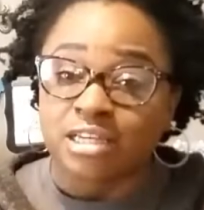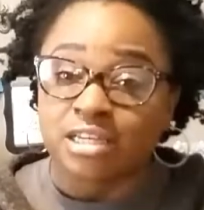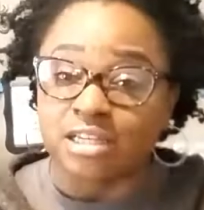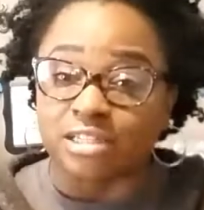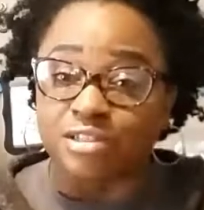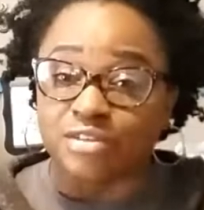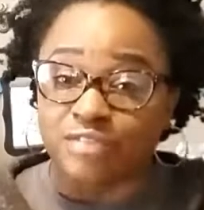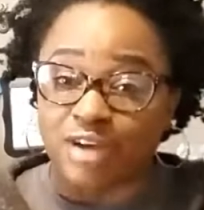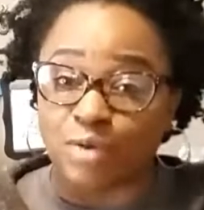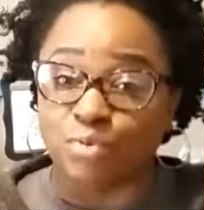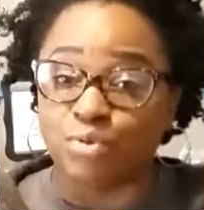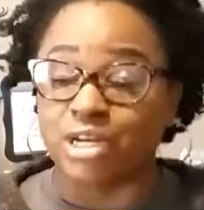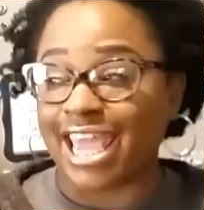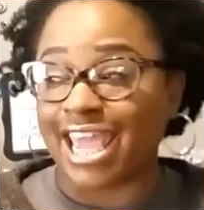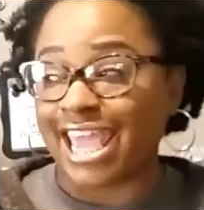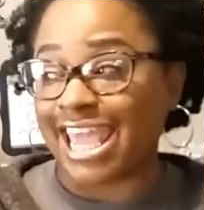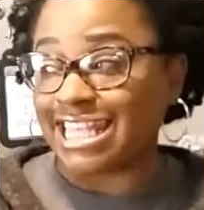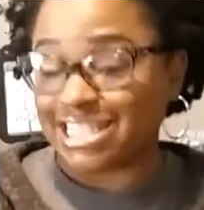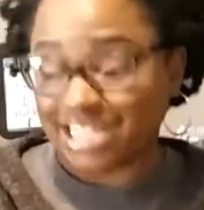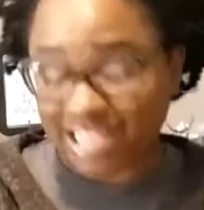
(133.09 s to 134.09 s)
Cause if I would
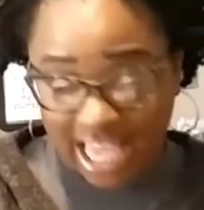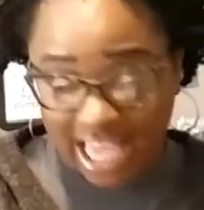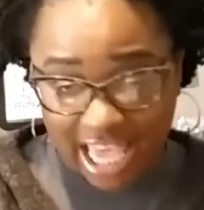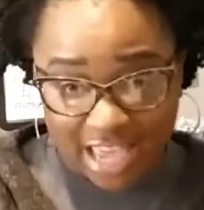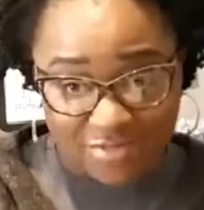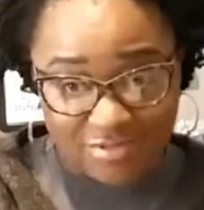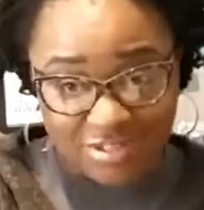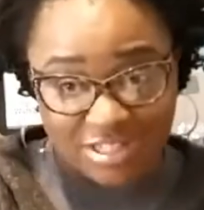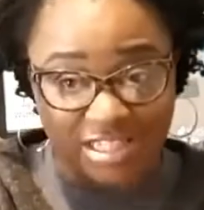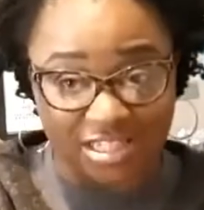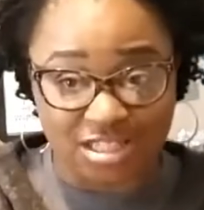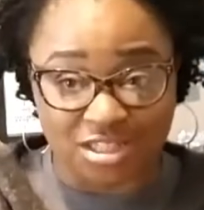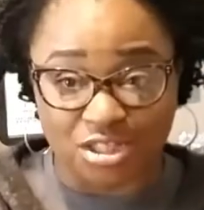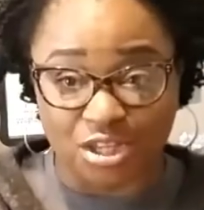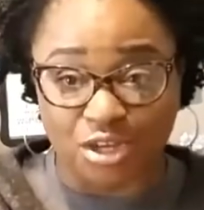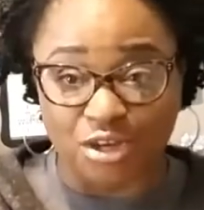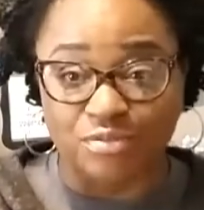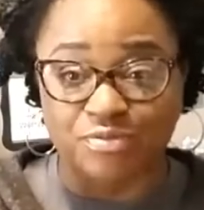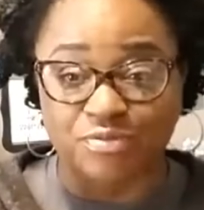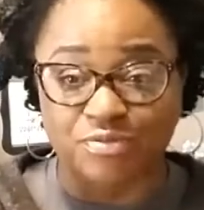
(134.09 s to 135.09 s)
have had savings and
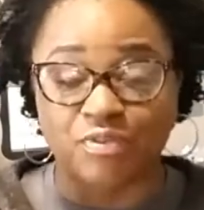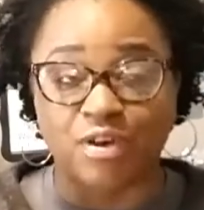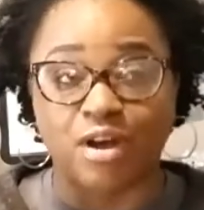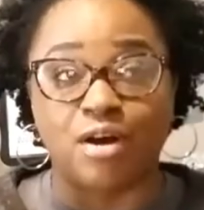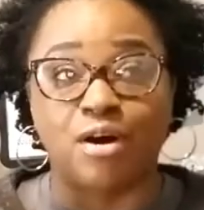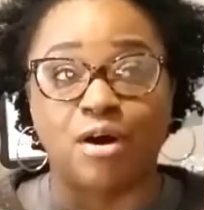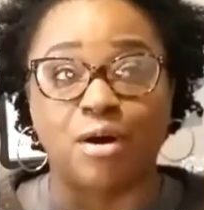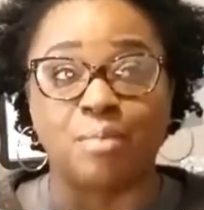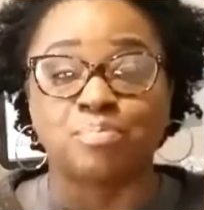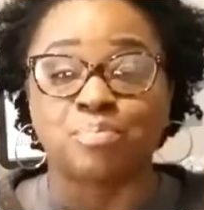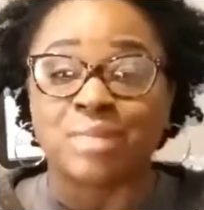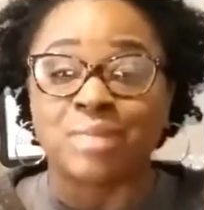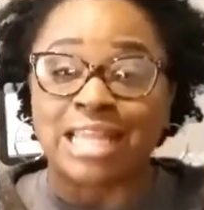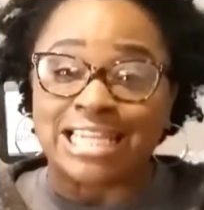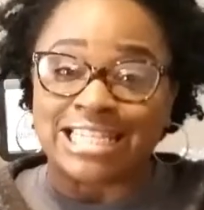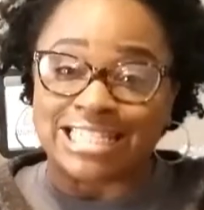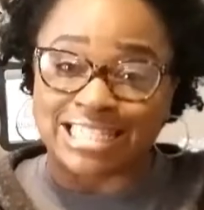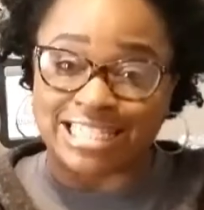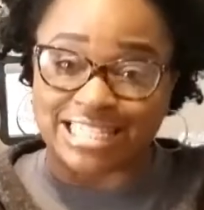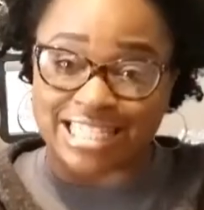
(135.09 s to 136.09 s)
stuff um,
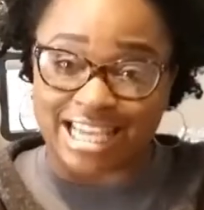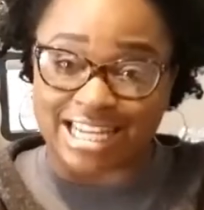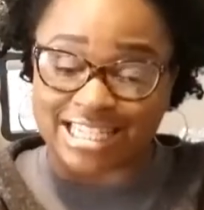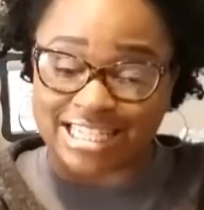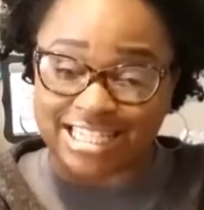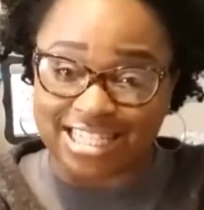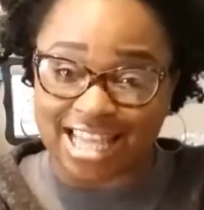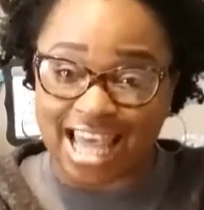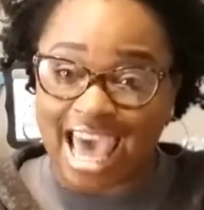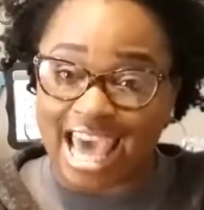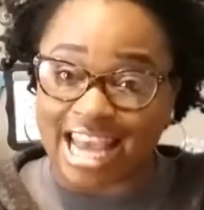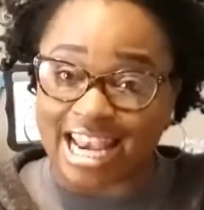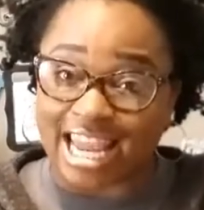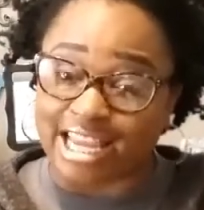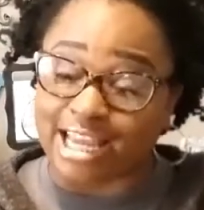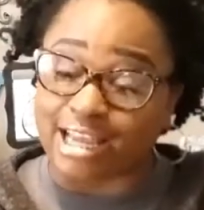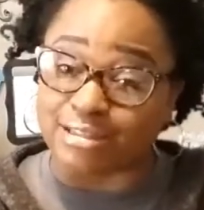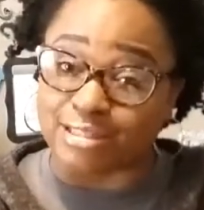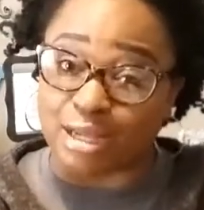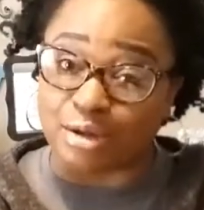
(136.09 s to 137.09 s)
set aside
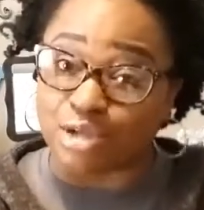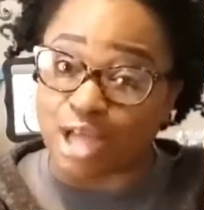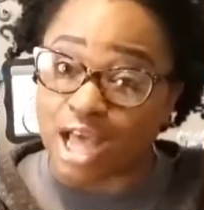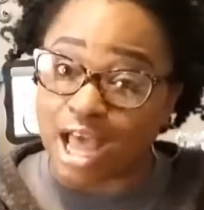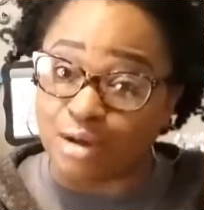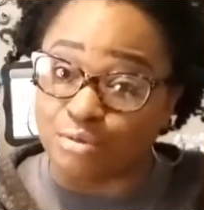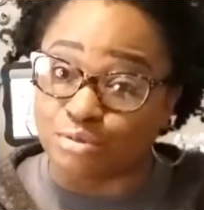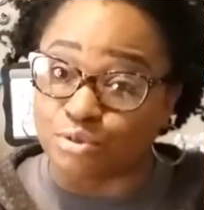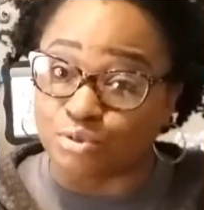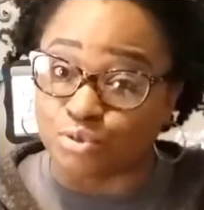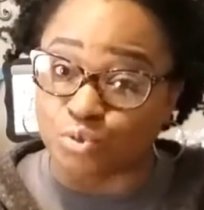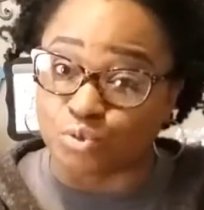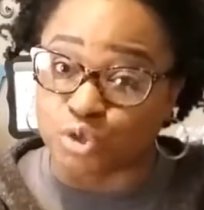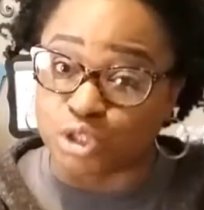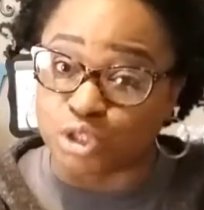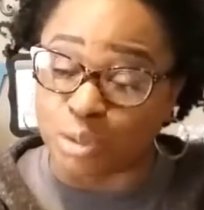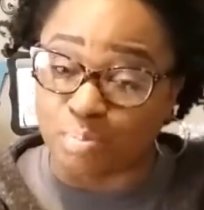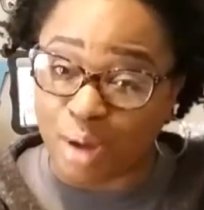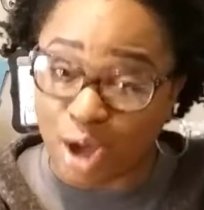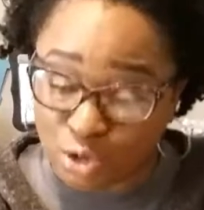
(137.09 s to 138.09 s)
like I was I was
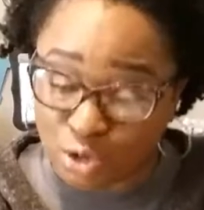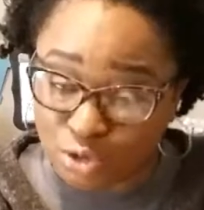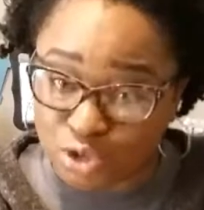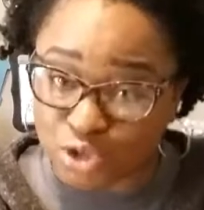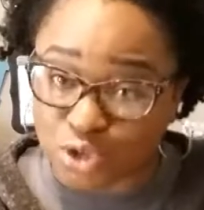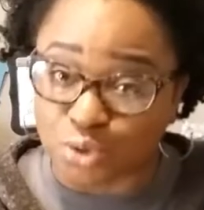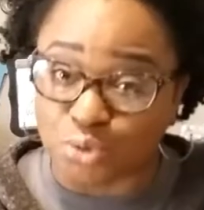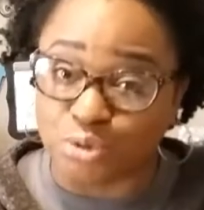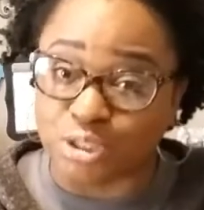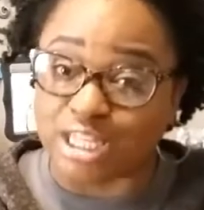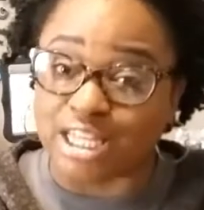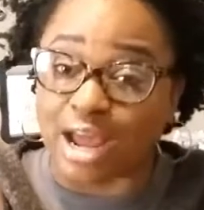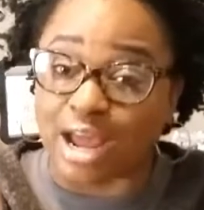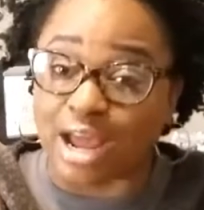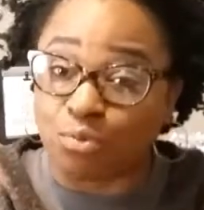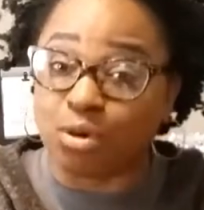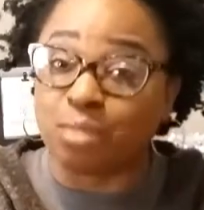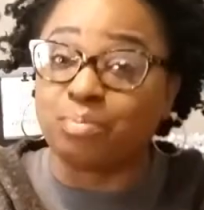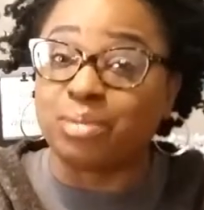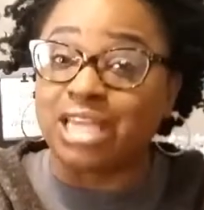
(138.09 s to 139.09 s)
supposed to, then
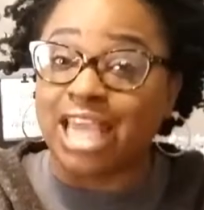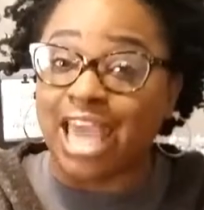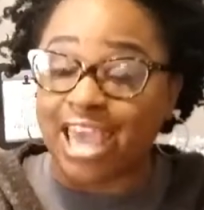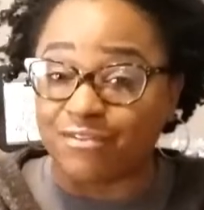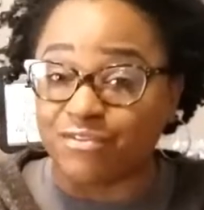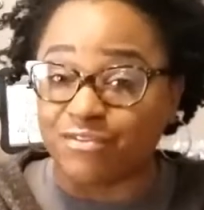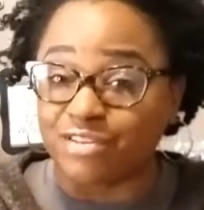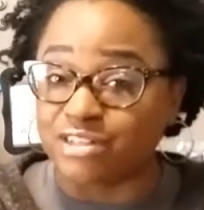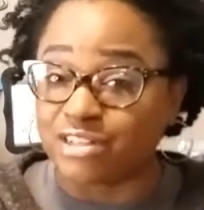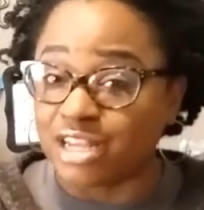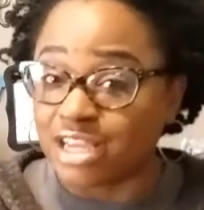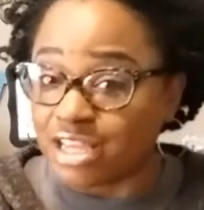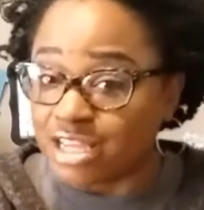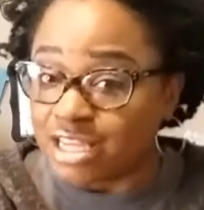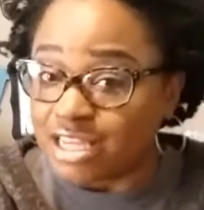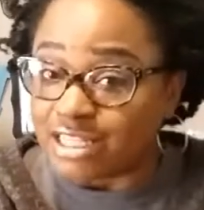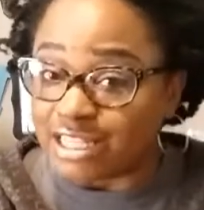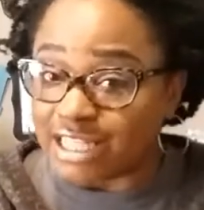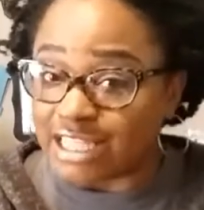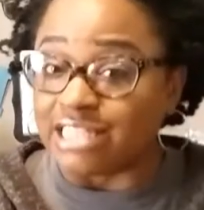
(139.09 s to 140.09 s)
I wouldn't be having
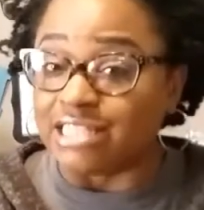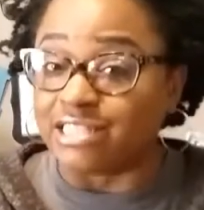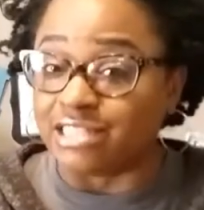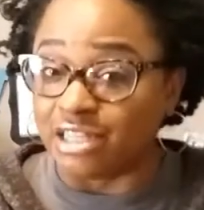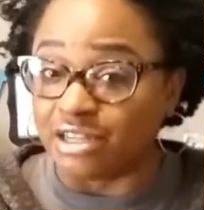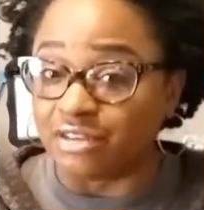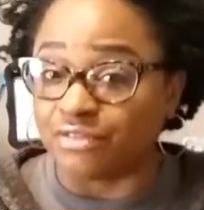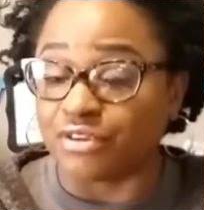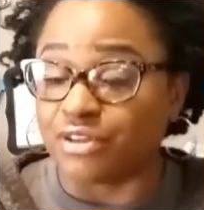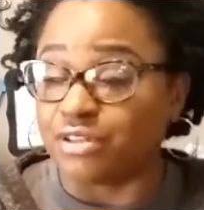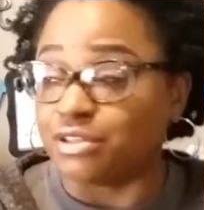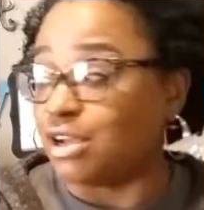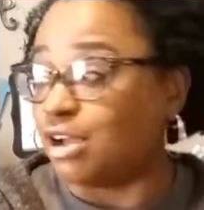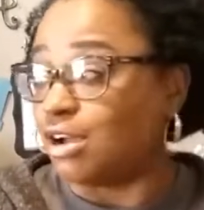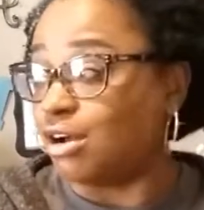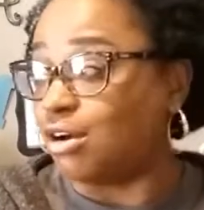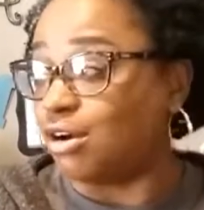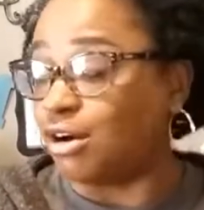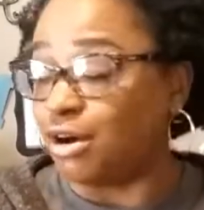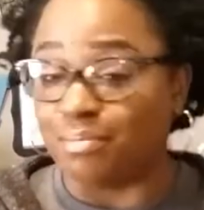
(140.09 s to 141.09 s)
these different
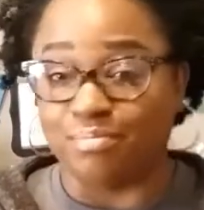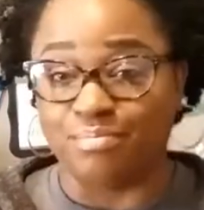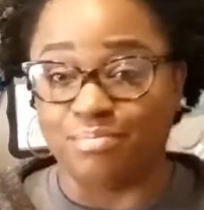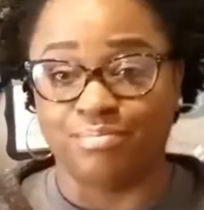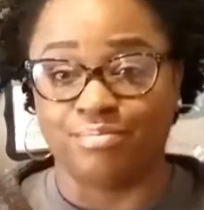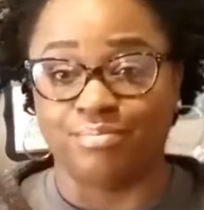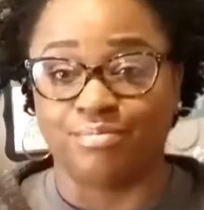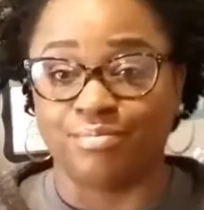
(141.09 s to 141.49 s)
um,